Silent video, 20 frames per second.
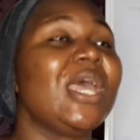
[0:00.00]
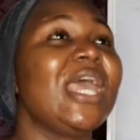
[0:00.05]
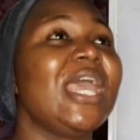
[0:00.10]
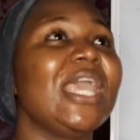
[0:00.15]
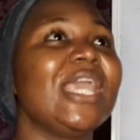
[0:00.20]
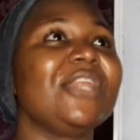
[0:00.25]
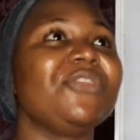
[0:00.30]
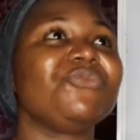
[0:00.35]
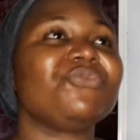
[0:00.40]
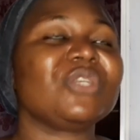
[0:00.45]

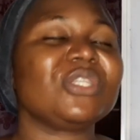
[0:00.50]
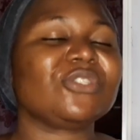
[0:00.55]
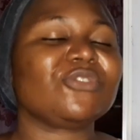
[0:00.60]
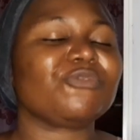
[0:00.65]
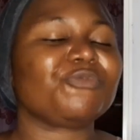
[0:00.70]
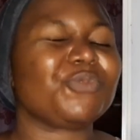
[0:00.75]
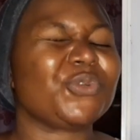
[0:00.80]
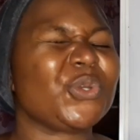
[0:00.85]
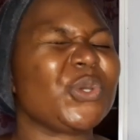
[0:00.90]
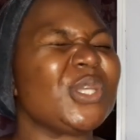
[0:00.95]
in rinse
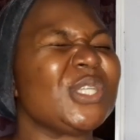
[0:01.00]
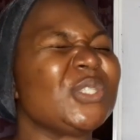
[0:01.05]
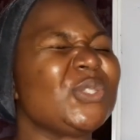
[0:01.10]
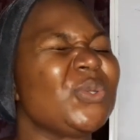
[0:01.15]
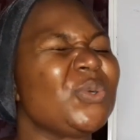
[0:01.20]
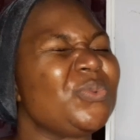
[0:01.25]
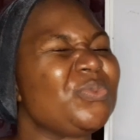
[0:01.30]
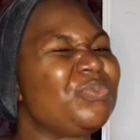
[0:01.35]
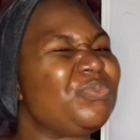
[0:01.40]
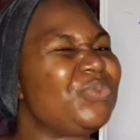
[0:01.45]
of product is
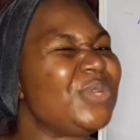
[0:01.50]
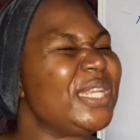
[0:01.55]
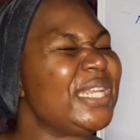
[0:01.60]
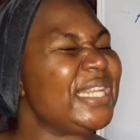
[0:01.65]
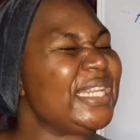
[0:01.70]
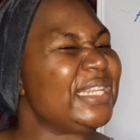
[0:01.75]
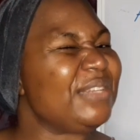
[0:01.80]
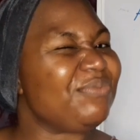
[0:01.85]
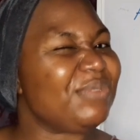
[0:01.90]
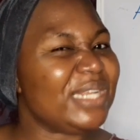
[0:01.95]
not
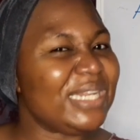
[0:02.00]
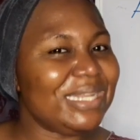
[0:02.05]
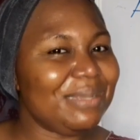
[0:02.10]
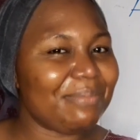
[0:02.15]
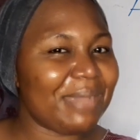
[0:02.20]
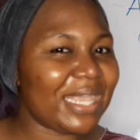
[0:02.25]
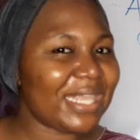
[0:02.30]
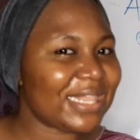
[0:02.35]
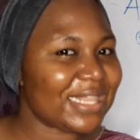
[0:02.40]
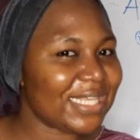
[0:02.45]
really
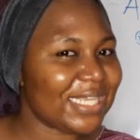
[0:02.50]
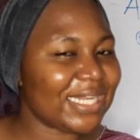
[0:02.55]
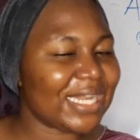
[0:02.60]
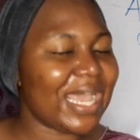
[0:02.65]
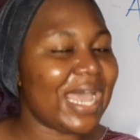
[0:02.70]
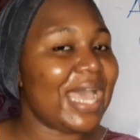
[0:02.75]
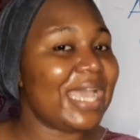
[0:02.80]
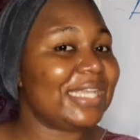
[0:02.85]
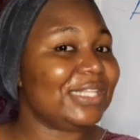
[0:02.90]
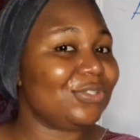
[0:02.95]
my thing.
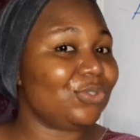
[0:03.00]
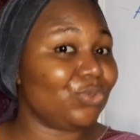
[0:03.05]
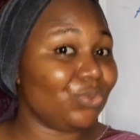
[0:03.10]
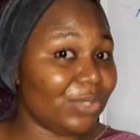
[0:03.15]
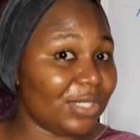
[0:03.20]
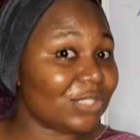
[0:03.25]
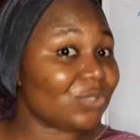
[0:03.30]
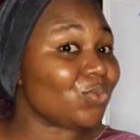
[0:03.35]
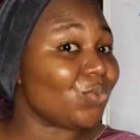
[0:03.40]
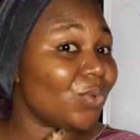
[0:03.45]
I do
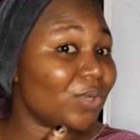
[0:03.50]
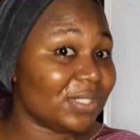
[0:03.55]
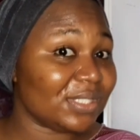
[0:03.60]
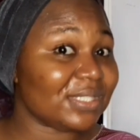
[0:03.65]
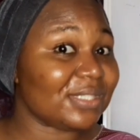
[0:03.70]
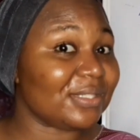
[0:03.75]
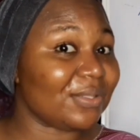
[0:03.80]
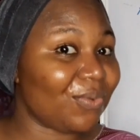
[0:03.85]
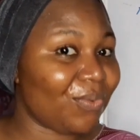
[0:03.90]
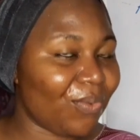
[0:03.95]
it once
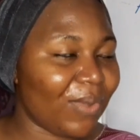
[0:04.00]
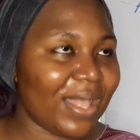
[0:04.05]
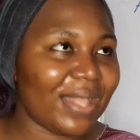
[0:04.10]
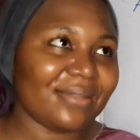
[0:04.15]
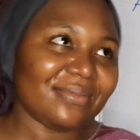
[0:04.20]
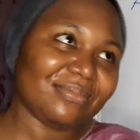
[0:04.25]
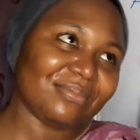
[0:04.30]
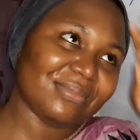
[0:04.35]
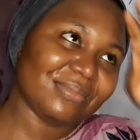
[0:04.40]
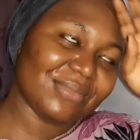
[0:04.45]
in a
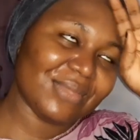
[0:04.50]
while.